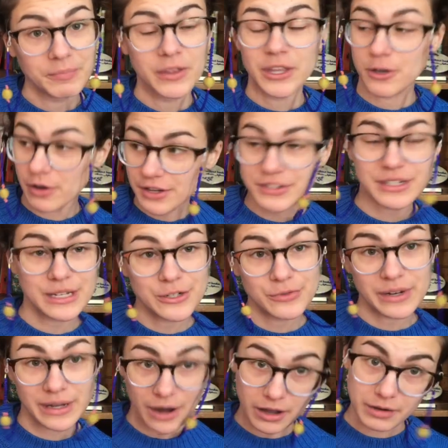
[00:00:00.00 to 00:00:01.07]
You also need to
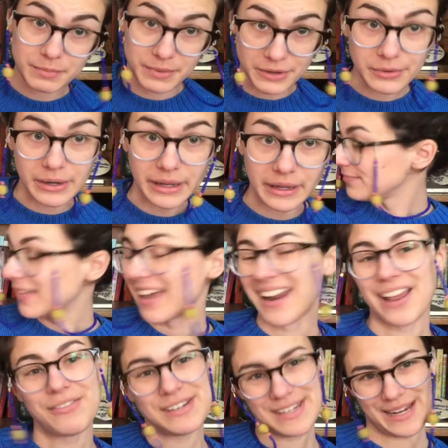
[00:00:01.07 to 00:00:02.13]
read On Beauty. I
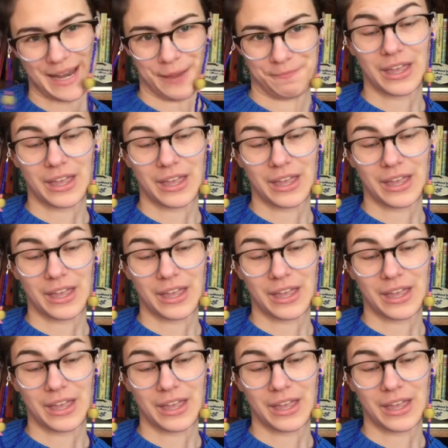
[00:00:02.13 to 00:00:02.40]
haven't done it.